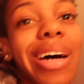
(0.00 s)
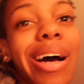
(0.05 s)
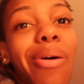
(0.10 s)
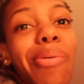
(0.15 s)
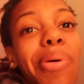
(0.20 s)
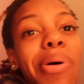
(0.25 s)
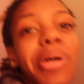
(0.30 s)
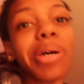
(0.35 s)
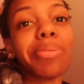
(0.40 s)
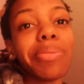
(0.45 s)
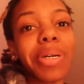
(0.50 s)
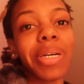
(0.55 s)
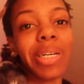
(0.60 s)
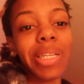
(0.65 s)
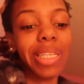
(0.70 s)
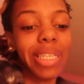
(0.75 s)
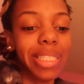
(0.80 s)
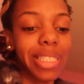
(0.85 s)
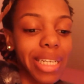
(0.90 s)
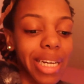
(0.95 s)
I woke up
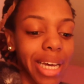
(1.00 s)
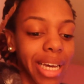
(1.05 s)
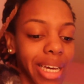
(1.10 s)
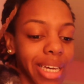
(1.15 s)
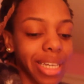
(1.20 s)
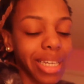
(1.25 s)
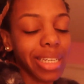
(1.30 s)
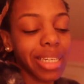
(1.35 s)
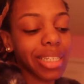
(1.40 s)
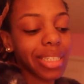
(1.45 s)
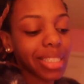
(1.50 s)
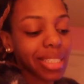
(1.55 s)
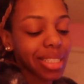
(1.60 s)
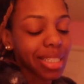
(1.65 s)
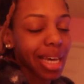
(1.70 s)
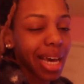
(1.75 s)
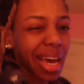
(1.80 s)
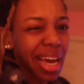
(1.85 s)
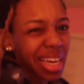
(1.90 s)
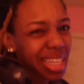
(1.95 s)
early today. It
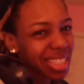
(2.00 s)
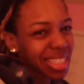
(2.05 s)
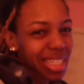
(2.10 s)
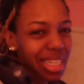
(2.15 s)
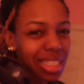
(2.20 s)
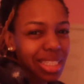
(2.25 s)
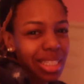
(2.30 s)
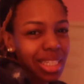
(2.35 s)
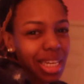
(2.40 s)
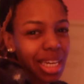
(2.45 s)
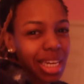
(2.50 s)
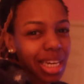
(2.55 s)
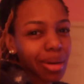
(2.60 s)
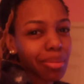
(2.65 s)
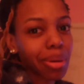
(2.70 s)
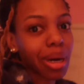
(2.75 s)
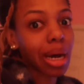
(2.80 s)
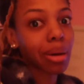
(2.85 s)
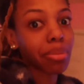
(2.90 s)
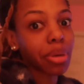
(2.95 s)
is
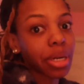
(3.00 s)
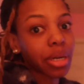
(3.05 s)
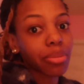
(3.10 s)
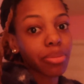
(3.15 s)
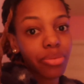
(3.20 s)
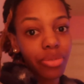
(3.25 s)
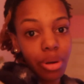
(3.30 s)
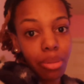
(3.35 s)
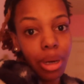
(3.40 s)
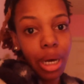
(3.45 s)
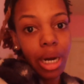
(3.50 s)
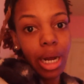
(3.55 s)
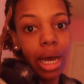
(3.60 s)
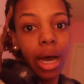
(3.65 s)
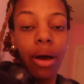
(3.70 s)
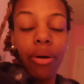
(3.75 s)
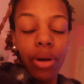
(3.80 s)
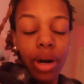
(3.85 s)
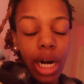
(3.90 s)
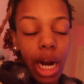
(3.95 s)
8:16, but I've been up for about an
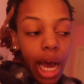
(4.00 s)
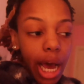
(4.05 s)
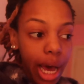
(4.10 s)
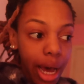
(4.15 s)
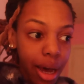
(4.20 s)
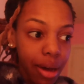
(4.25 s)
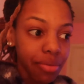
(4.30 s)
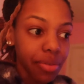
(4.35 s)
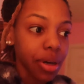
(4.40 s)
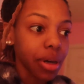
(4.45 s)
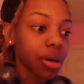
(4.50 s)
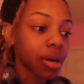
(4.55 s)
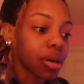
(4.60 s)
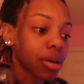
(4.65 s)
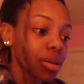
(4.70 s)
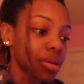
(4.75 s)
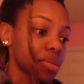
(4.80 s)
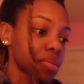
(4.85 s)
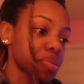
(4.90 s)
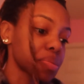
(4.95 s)
hour and a half,
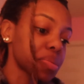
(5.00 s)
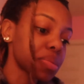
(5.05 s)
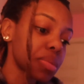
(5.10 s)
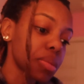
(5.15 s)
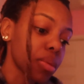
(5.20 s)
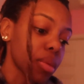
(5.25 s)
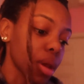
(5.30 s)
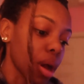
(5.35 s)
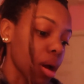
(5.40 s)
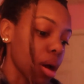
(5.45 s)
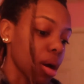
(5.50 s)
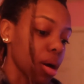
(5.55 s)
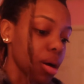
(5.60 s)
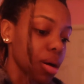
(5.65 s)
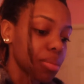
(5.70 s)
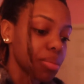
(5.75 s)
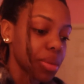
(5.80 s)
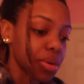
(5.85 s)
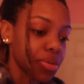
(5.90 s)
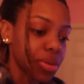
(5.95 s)
y'all.
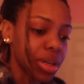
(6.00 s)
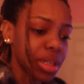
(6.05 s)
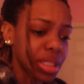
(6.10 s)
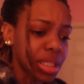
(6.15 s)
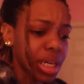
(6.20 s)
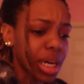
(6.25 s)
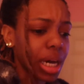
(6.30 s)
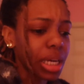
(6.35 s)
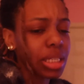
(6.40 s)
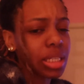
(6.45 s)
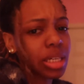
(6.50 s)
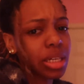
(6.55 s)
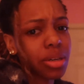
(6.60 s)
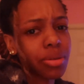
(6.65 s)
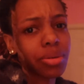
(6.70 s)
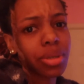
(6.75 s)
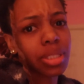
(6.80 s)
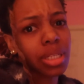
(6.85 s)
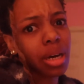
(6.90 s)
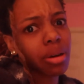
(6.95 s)
The first thing I did
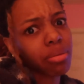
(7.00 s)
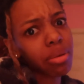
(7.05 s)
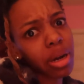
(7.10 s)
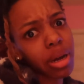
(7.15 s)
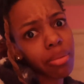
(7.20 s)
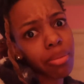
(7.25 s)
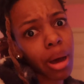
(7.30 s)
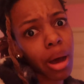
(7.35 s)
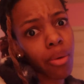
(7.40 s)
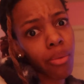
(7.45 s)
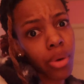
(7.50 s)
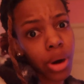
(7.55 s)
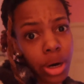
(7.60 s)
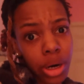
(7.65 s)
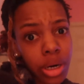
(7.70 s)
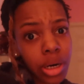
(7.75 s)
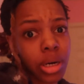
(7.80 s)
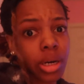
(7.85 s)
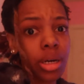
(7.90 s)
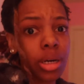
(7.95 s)
was I read my
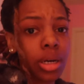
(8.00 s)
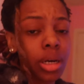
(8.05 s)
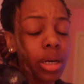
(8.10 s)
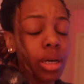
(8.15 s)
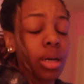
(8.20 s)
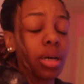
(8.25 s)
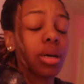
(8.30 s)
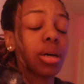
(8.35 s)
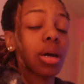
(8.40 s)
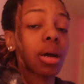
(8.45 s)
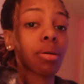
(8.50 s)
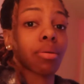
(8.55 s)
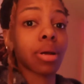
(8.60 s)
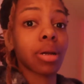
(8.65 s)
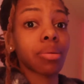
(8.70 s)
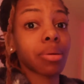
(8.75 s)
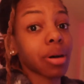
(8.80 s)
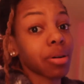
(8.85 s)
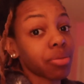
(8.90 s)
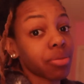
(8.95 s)
word. I
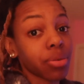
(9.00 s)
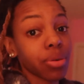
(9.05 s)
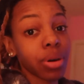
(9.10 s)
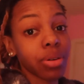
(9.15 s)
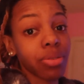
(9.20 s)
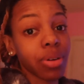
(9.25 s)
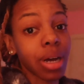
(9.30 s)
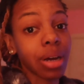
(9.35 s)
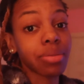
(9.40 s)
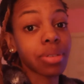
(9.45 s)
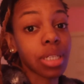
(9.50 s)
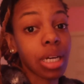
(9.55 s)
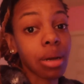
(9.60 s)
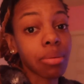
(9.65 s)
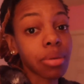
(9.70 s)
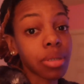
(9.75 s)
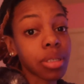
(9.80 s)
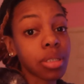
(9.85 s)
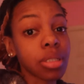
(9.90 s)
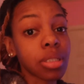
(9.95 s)
read about 4 or 5
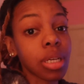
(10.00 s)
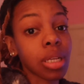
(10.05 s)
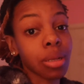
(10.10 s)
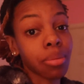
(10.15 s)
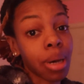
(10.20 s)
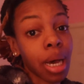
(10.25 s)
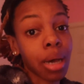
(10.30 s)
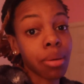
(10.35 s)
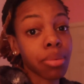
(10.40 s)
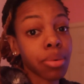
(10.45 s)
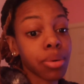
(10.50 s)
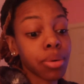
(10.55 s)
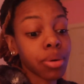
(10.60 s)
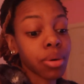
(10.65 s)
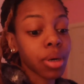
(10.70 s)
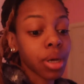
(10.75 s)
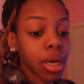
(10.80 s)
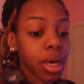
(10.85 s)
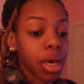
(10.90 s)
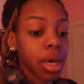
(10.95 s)
chapters of the
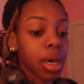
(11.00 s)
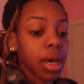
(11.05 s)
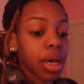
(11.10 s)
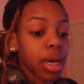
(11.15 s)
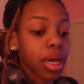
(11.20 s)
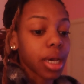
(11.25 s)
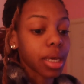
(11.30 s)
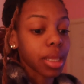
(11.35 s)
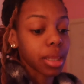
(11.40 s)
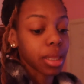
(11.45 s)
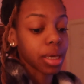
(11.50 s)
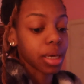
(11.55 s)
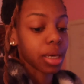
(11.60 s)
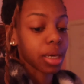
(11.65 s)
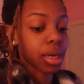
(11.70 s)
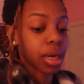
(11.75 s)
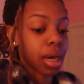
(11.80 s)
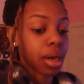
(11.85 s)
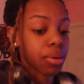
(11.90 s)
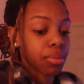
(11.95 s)
Bible, and
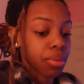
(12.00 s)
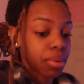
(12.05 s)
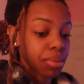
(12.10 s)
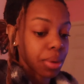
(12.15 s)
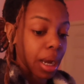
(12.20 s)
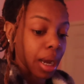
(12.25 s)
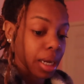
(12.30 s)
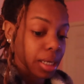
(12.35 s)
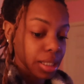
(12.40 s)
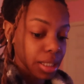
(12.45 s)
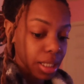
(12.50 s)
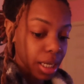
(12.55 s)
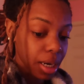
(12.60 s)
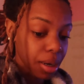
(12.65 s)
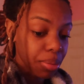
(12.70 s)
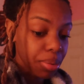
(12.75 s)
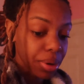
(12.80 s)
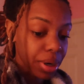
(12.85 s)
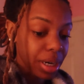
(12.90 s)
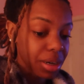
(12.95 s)
then I said
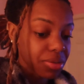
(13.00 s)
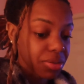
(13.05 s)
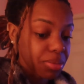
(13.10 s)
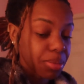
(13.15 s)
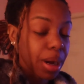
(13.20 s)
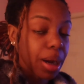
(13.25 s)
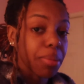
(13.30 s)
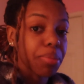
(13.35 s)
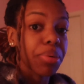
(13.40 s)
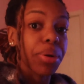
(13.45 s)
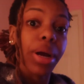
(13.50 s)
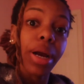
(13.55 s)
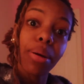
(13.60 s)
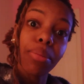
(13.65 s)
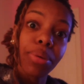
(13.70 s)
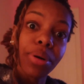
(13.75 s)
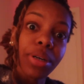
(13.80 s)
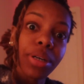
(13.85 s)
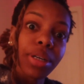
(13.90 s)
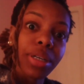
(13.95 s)
a prayer from my prayer
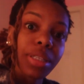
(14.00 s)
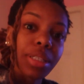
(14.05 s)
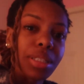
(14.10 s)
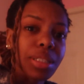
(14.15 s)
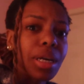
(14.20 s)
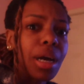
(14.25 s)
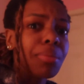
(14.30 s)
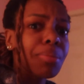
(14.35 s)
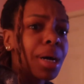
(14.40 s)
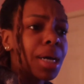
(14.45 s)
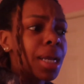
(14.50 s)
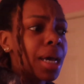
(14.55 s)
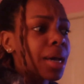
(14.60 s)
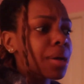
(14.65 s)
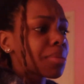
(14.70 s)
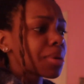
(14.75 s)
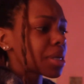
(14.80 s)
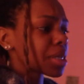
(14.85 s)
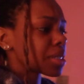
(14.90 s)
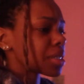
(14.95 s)
book to start my
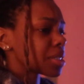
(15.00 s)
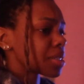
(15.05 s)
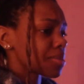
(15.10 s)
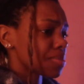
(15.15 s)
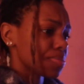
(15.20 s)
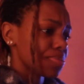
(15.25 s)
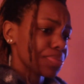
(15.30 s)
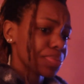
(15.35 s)
day, because